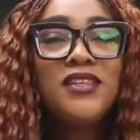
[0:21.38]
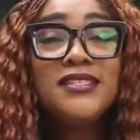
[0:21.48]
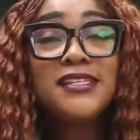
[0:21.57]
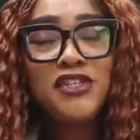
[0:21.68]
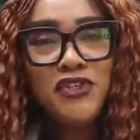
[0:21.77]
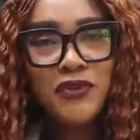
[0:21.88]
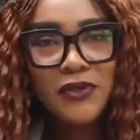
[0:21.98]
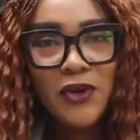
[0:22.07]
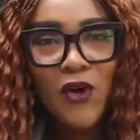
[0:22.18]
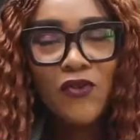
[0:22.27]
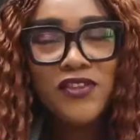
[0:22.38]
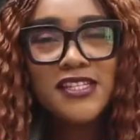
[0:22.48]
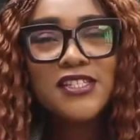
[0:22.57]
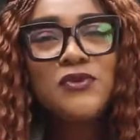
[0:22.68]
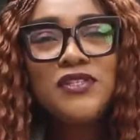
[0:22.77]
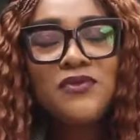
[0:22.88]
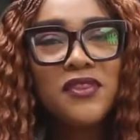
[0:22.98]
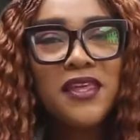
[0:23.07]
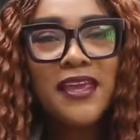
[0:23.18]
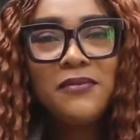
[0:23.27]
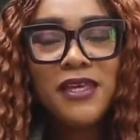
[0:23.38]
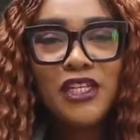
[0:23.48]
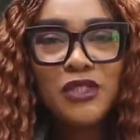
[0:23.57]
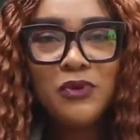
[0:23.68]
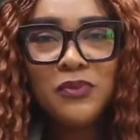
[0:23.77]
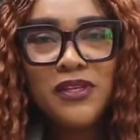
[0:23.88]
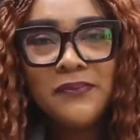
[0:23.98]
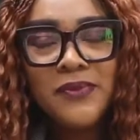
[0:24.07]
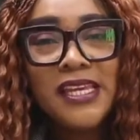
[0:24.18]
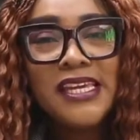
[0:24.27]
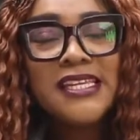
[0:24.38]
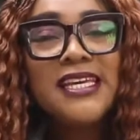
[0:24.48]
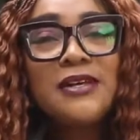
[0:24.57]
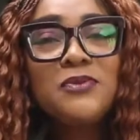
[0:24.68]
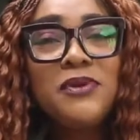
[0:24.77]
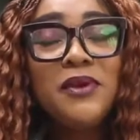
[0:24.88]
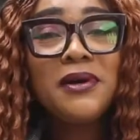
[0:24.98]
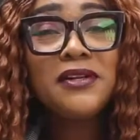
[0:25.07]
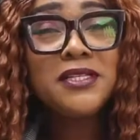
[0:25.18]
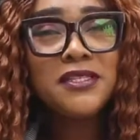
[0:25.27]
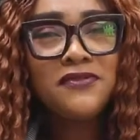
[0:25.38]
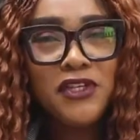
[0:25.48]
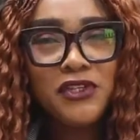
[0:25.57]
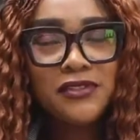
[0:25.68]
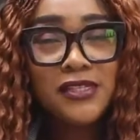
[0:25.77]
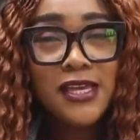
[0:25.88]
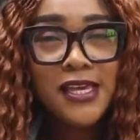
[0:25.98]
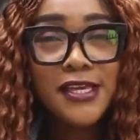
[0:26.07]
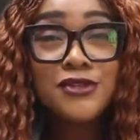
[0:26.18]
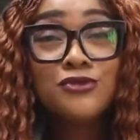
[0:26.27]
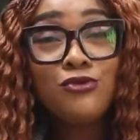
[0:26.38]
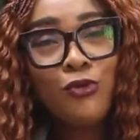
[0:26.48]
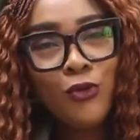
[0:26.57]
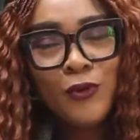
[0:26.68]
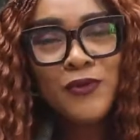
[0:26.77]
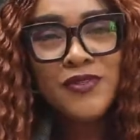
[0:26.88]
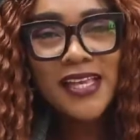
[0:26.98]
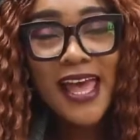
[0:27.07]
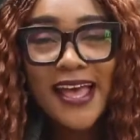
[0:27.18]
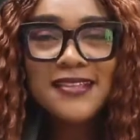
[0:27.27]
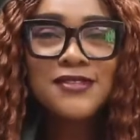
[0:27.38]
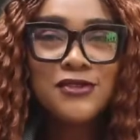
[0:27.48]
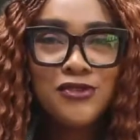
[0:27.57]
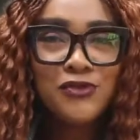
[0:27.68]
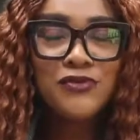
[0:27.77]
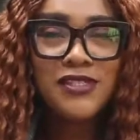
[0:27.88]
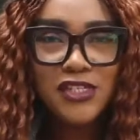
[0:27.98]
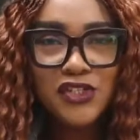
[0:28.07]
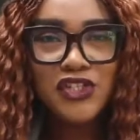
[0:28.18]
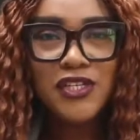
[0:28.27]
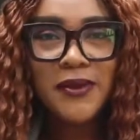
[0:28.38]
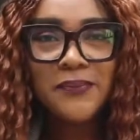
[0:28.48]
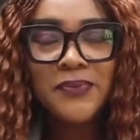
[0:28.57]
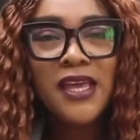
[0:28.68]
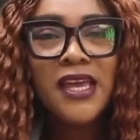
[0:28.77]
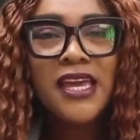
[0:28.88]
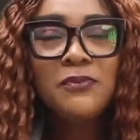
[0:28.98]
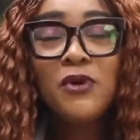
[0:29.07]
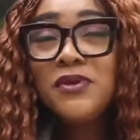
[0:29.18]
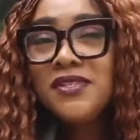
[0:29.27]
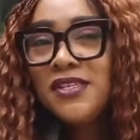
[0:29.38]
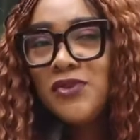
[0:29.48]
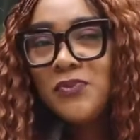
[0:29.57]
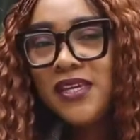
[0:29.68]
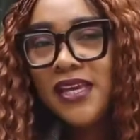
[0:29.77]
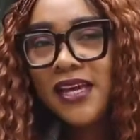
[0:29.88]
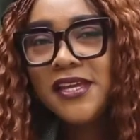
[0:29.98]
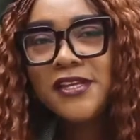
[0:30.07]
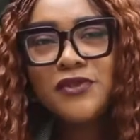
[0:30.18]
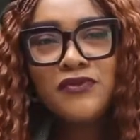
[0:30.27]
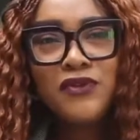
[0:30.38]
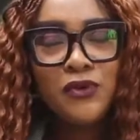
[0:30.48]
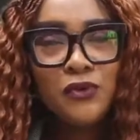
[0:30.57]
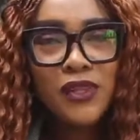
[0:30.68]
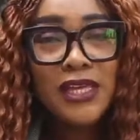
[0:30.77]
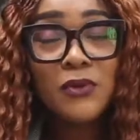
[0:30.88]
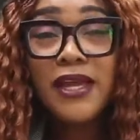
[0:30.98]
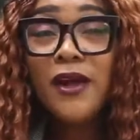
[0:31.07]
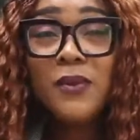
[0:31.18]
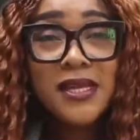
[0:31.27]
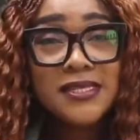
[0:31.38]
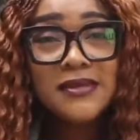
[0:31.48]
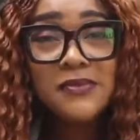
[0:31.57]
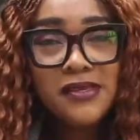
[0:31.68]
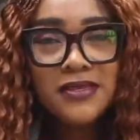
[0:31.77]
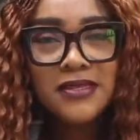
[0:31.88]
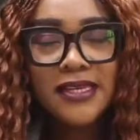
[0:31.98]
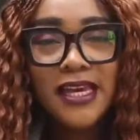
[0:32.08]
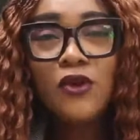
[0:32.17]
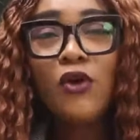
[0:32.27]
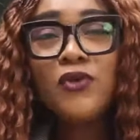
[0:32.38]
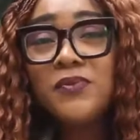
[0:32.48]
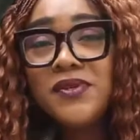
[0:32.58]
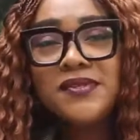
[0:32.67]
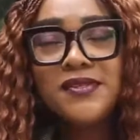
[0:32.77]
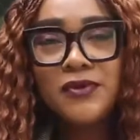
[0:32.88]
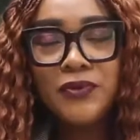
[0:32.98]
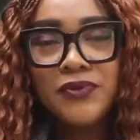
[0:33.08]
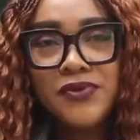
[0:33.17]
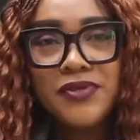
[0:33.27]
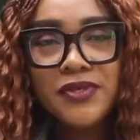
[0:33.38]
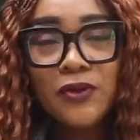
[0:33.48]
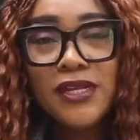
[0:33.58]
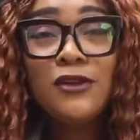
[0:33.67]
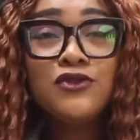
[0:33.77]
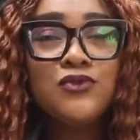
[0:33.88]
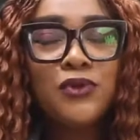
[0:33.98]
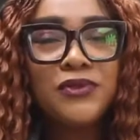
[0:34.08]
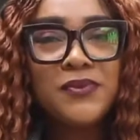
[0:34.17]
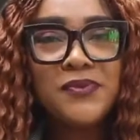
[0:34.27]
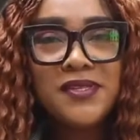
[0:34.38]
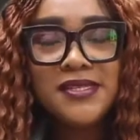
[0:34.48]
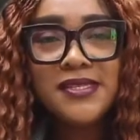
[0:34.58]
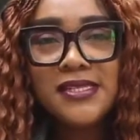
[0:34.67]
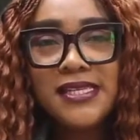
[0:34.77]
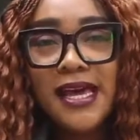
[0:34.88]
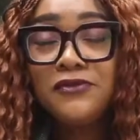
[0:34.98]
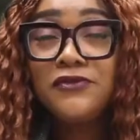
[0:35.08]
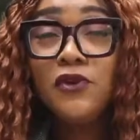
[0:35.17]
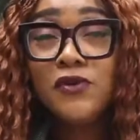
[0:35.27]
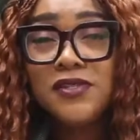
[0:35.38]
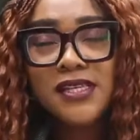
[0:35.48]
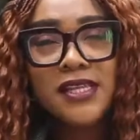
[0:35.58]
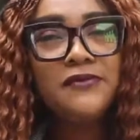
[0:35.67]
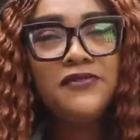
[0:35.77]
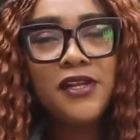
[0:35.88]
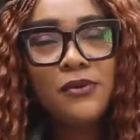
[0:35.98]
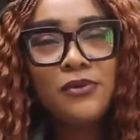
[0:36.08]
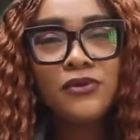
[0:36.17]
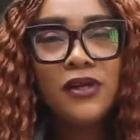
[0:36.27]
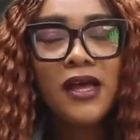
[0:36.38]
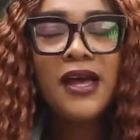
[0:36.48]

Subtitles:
this edition of the exclusive with Kemi Ajimobi, he tells me about his vision, his goals as the new DG. It promises to be an interview that will help SMEs and other business owners on how to run their businesses and funds that are available